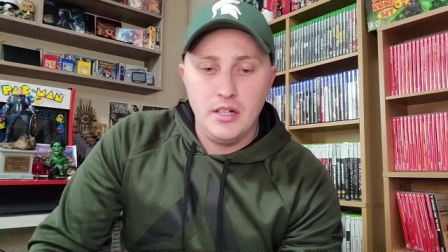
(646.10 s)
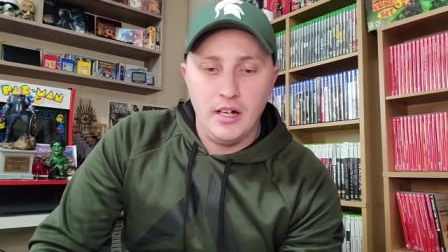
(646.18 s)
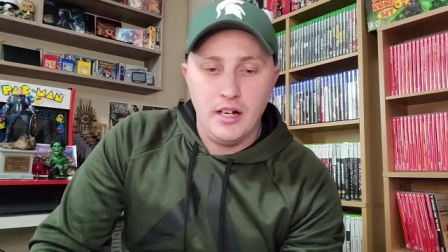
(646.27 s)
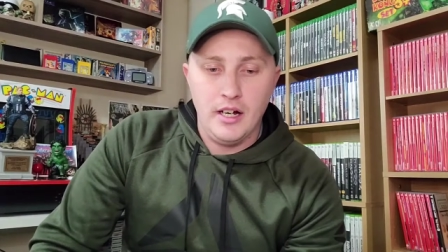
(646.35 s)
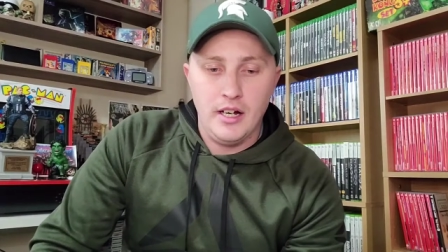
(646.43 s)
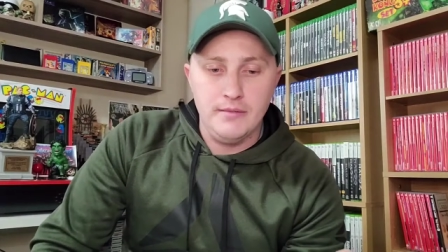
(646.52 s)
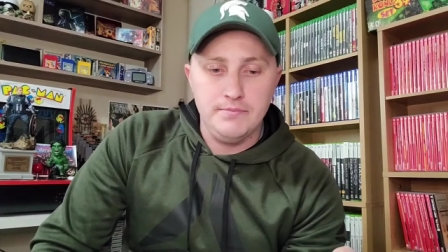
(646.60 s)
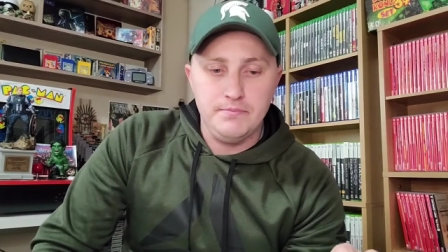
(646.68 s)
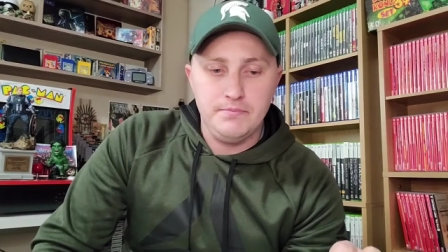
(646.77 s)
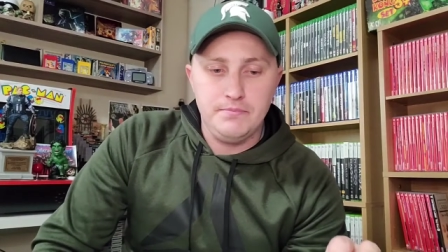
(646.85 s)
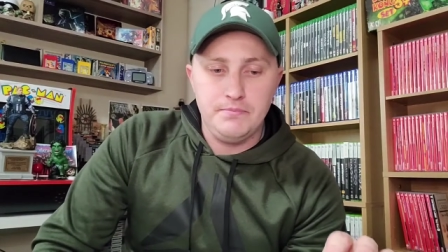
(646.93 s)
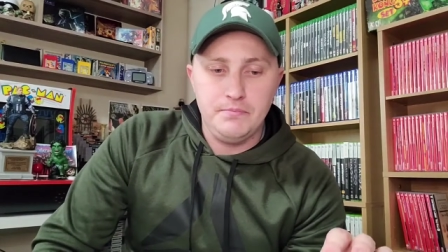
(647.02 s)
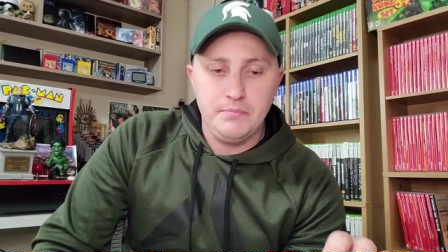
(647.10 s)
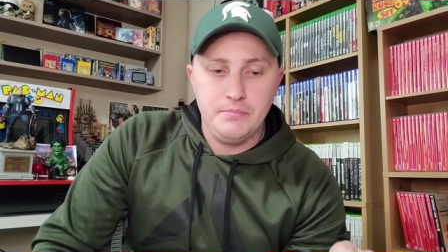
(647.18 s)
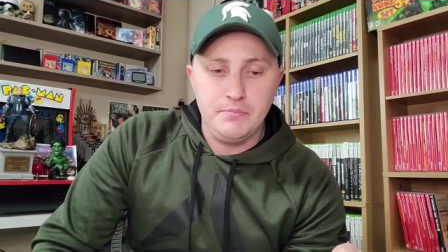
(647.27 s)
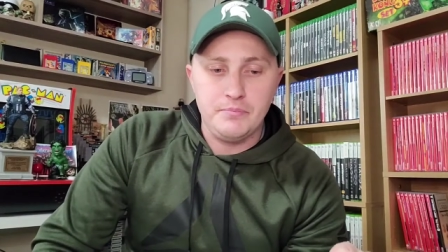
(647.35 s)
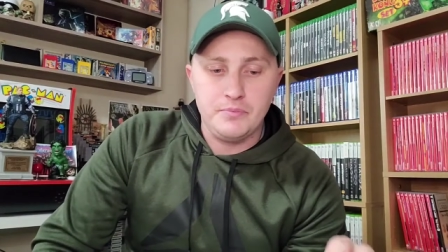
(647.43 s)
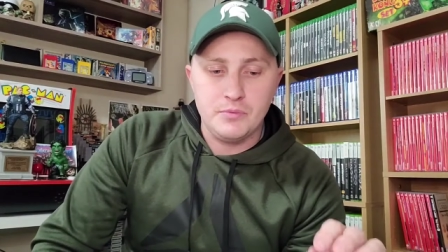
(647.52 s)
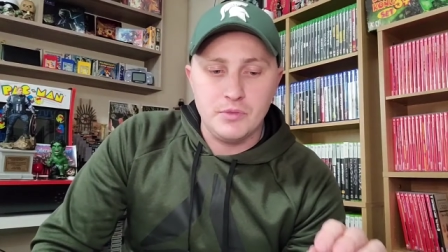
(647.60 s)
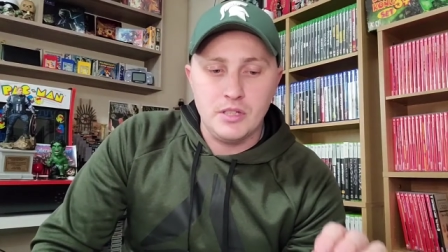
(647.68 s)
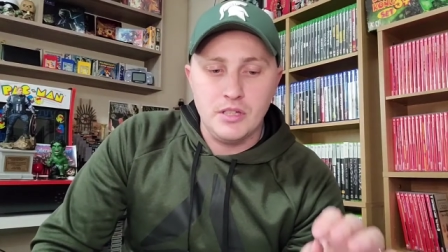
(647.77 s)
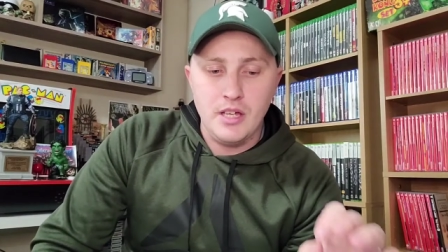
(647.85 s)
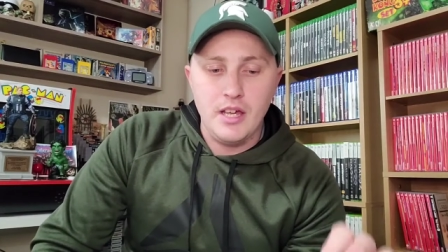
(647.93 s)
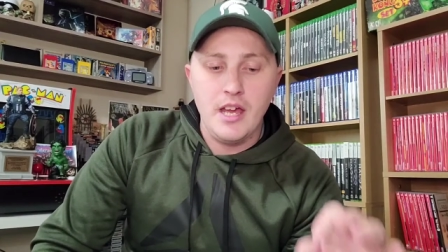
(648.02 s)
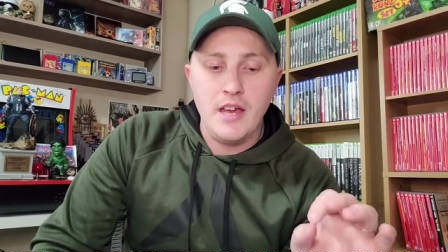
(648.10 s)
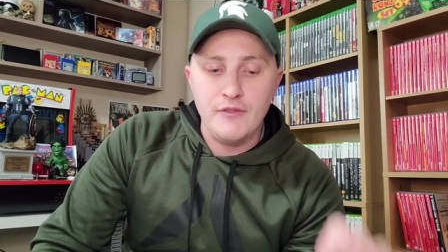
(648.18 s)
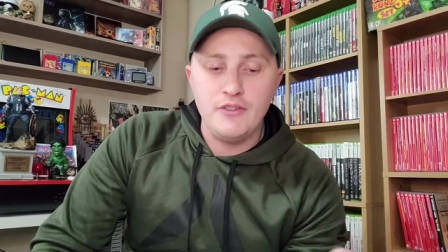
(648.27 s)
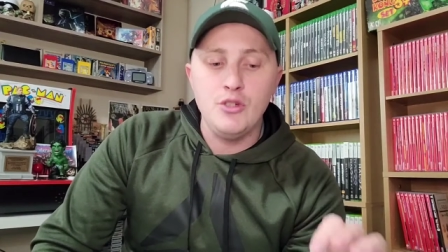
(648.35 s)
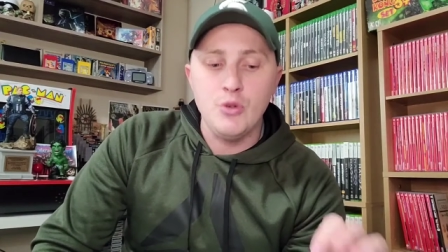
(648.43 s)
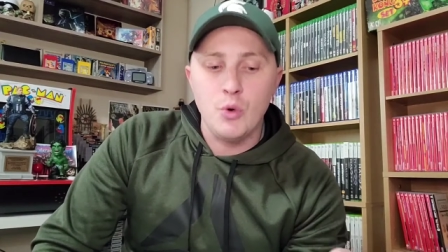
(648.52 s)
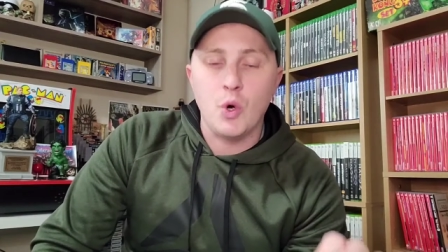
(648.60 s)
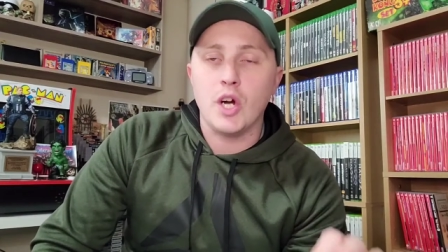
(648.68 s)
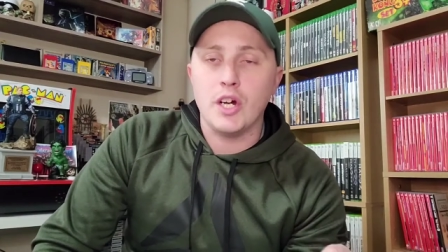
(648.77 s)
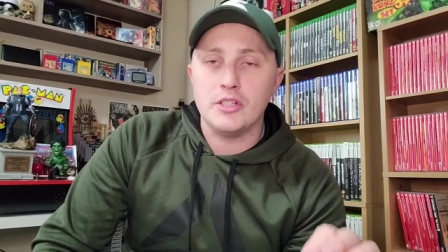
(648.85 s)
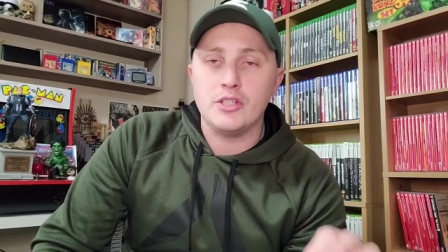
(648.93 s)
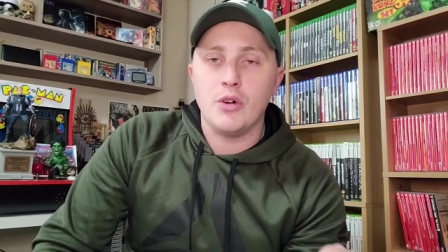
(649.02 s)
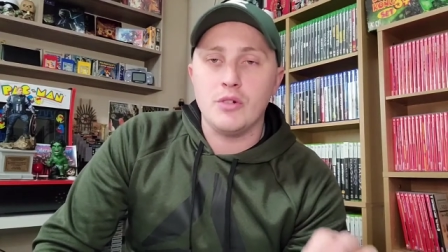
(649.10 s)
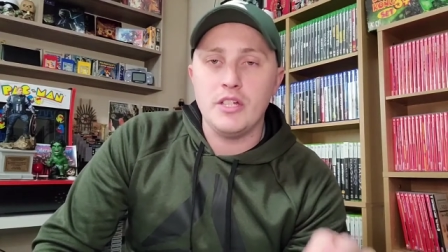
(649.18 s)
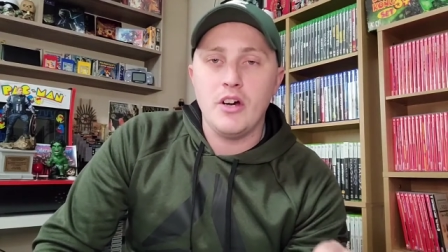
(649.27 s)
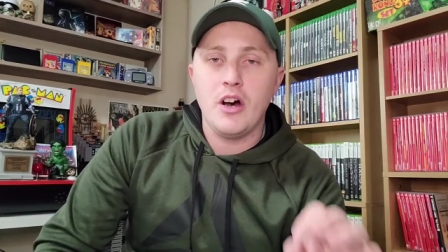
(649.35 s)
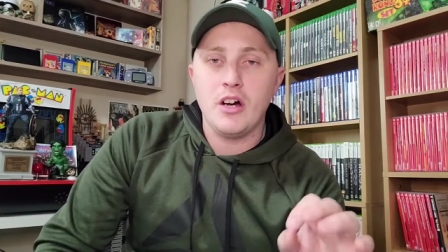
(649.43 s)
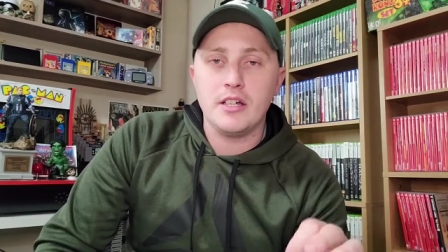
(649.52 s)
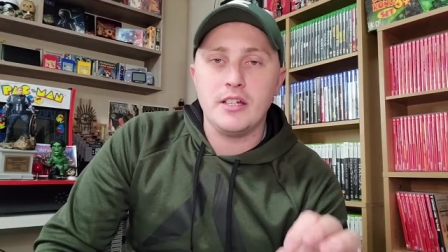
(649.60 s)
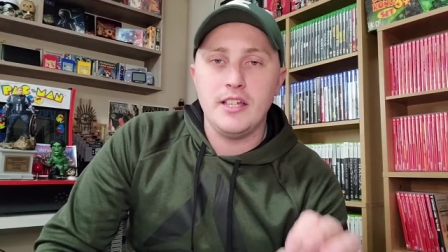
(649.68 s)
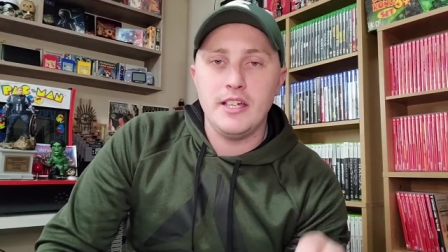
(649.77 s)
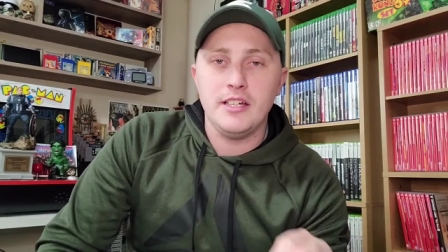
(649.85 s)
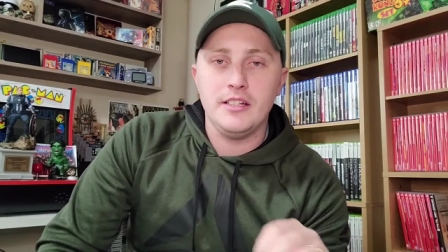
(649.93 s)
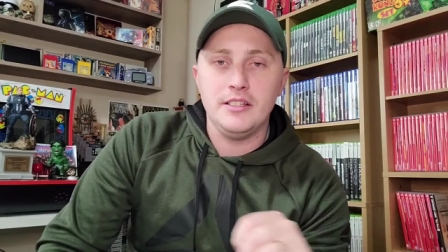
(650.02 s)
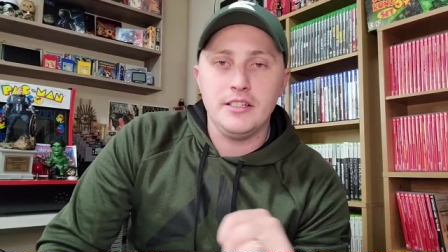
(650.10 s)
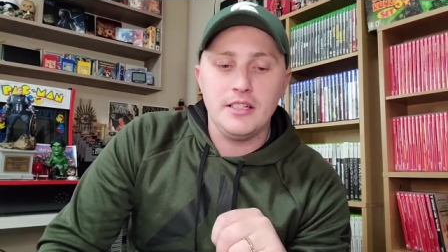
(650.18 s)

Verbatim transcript: uh, if you were a tony hawk kid